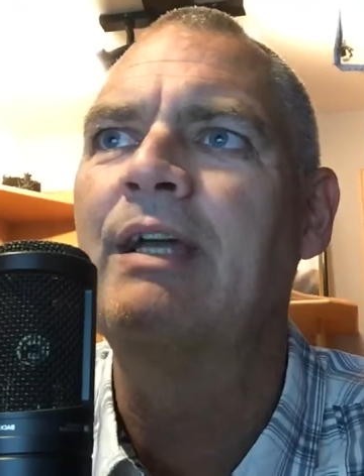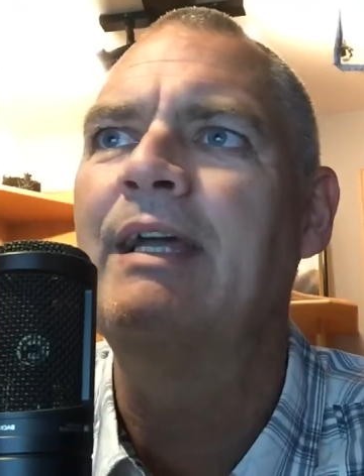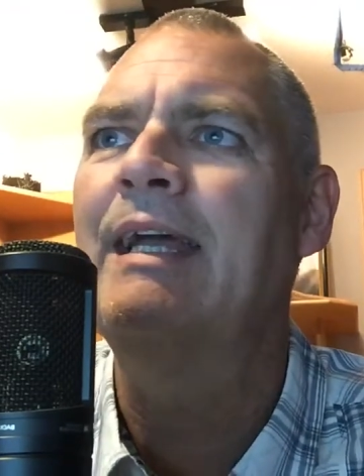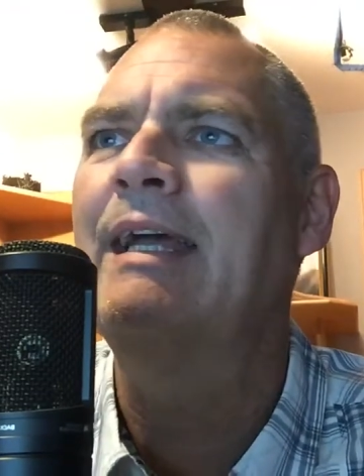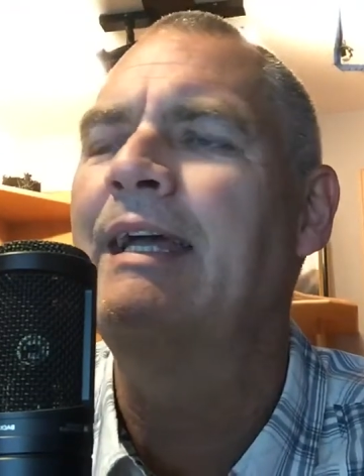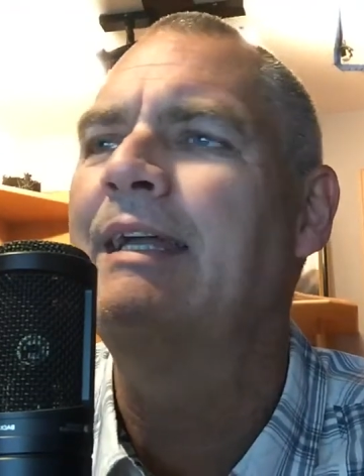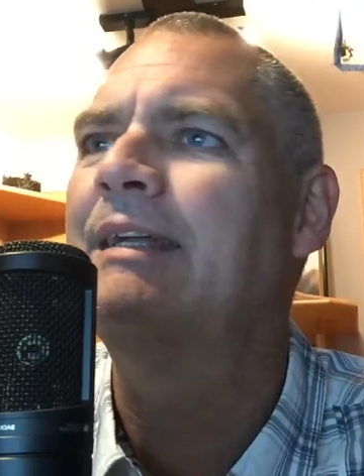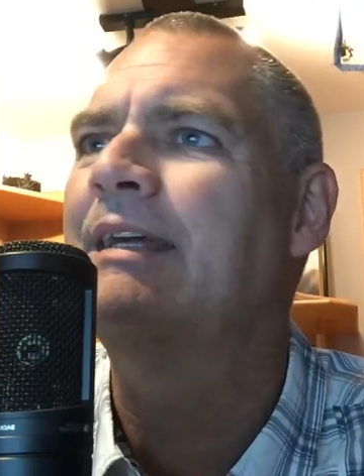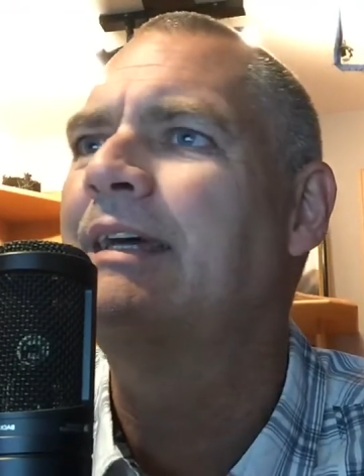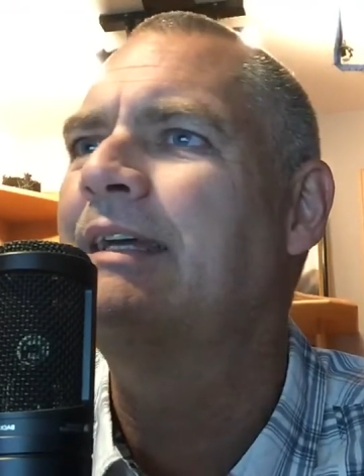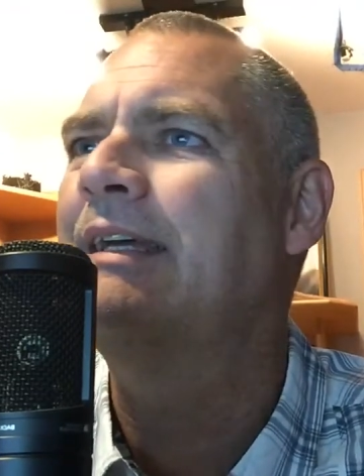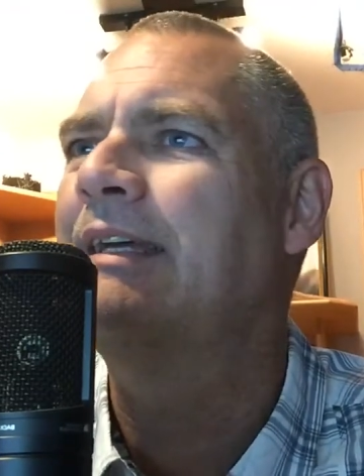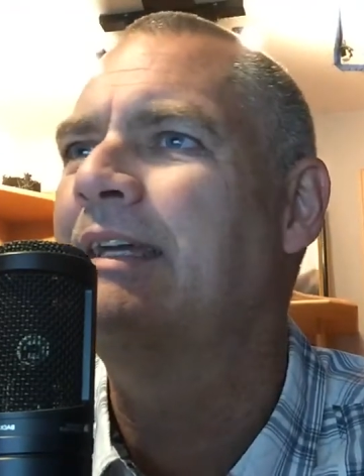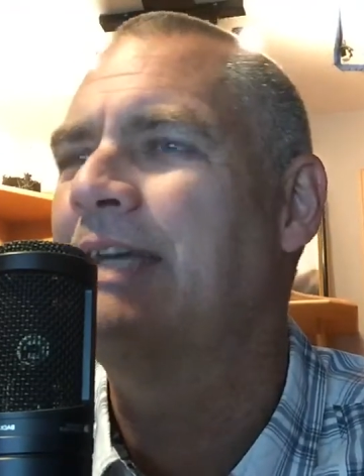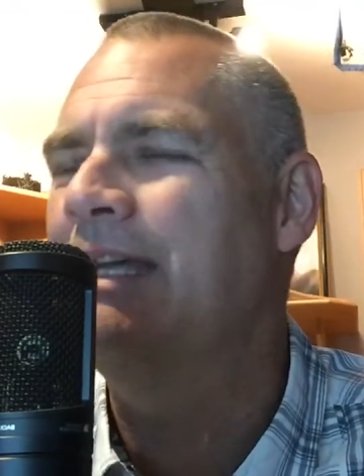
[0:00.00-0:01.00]
And
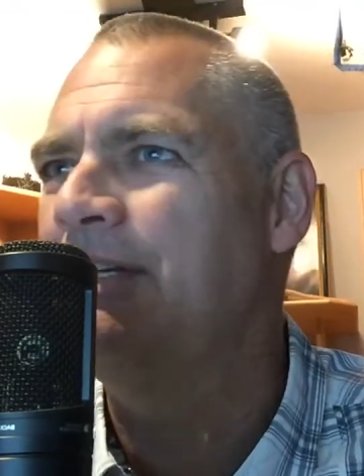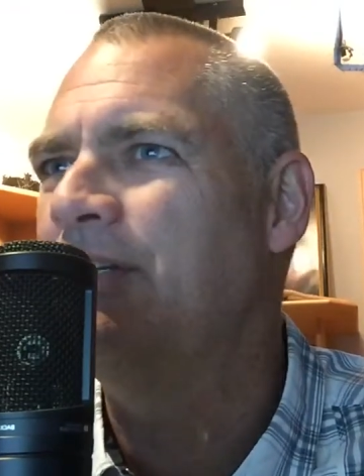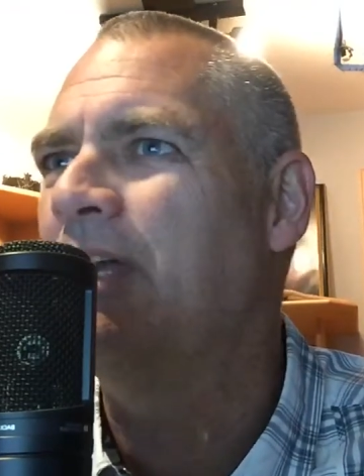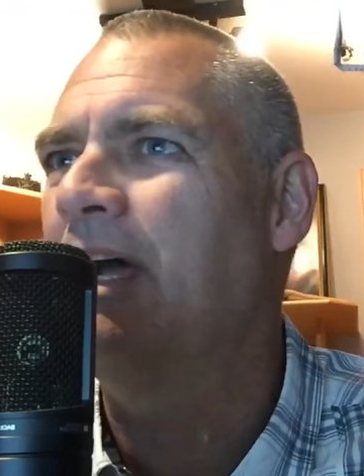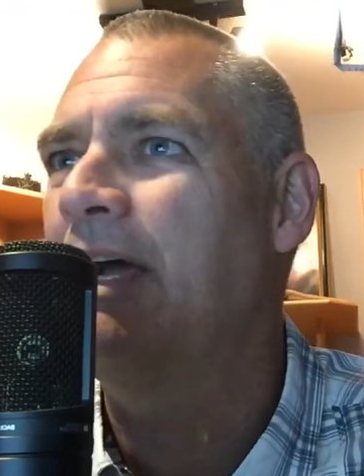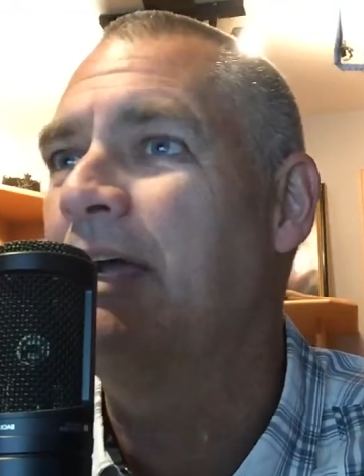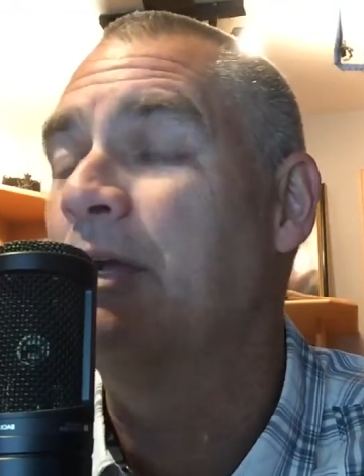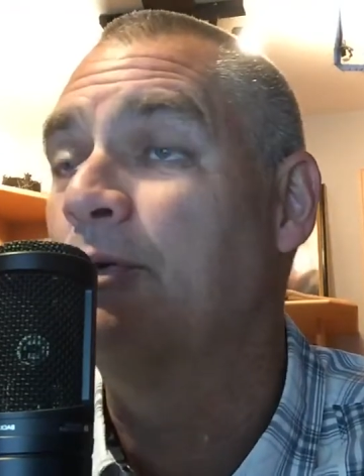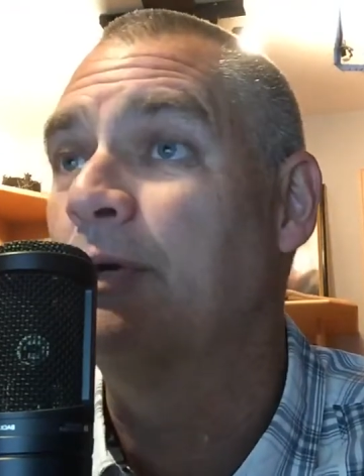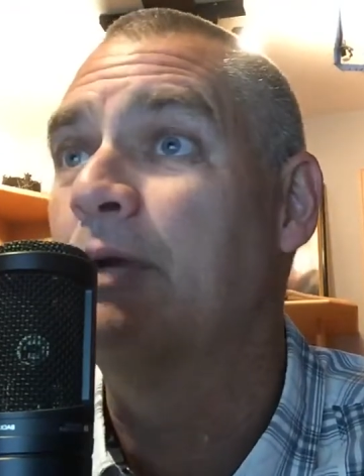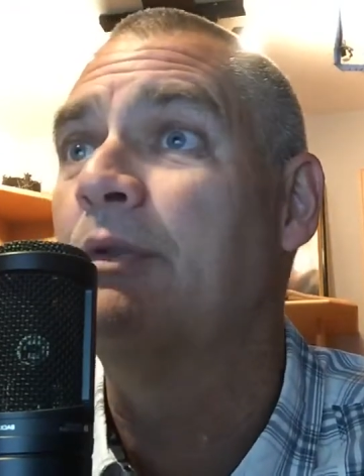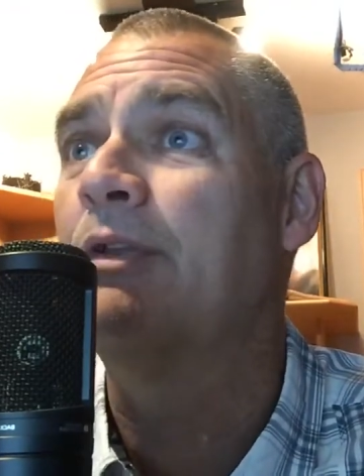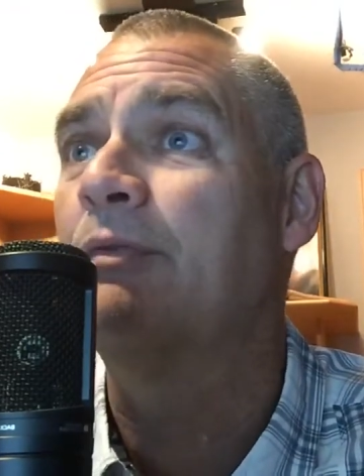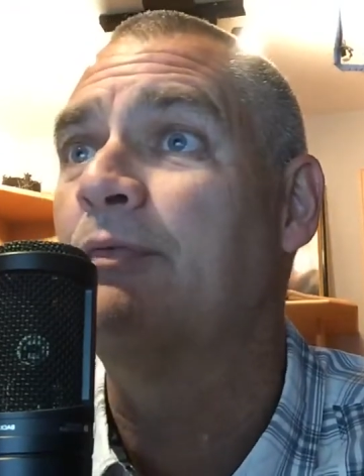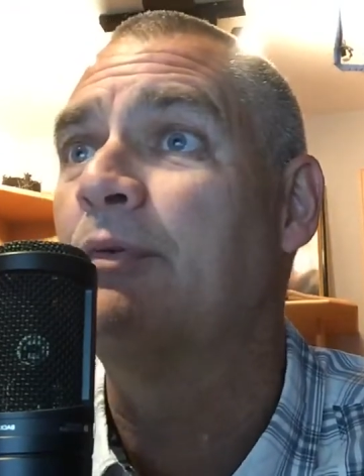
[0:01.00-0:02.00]
I agree
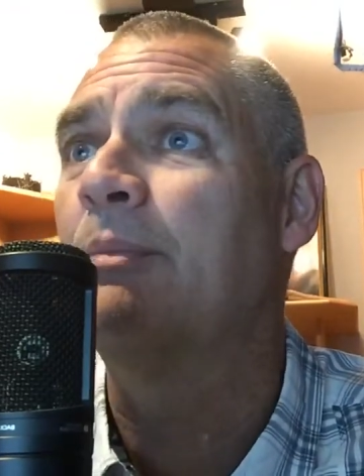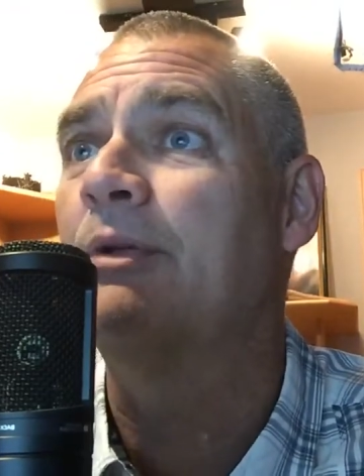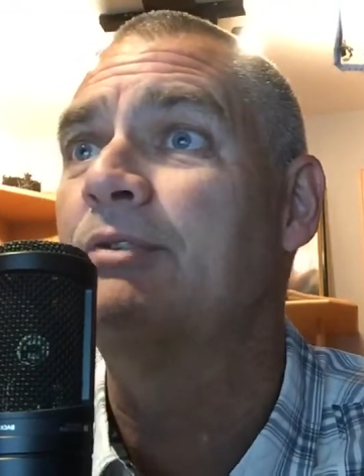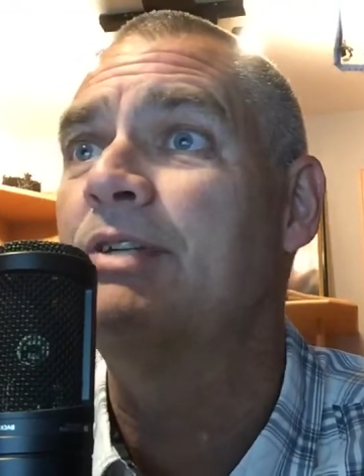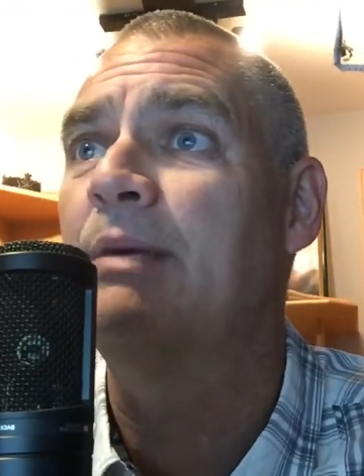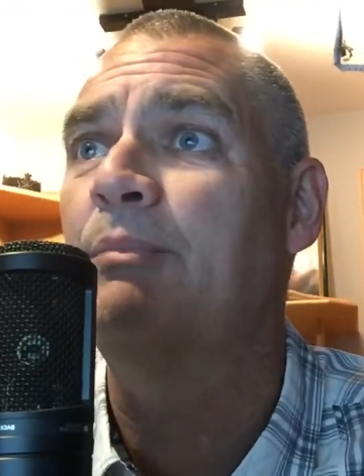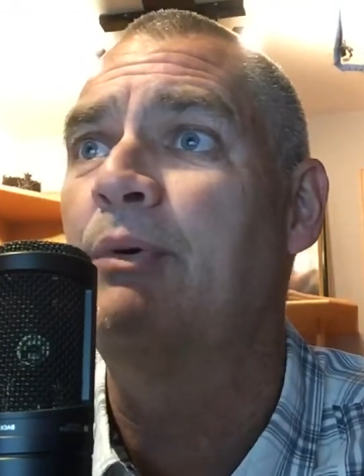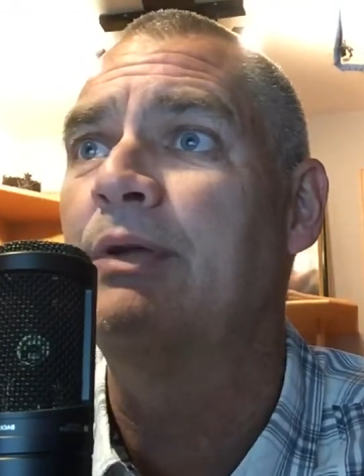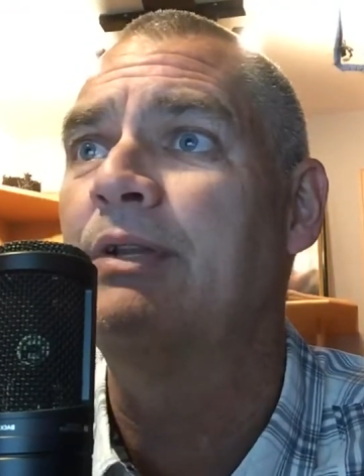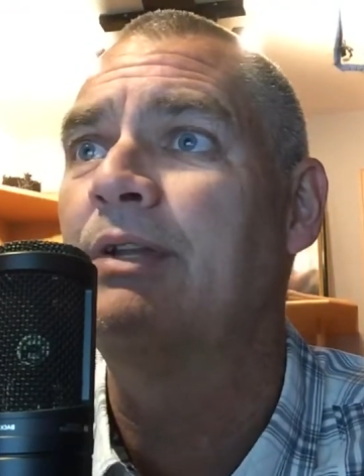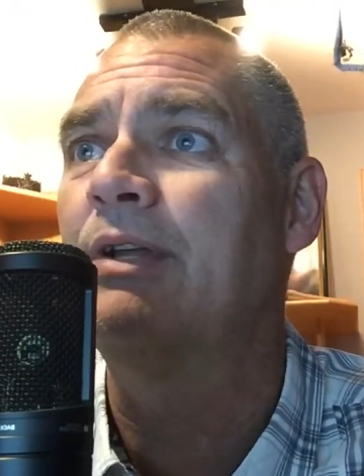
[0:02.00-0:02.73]
with you from the standpoint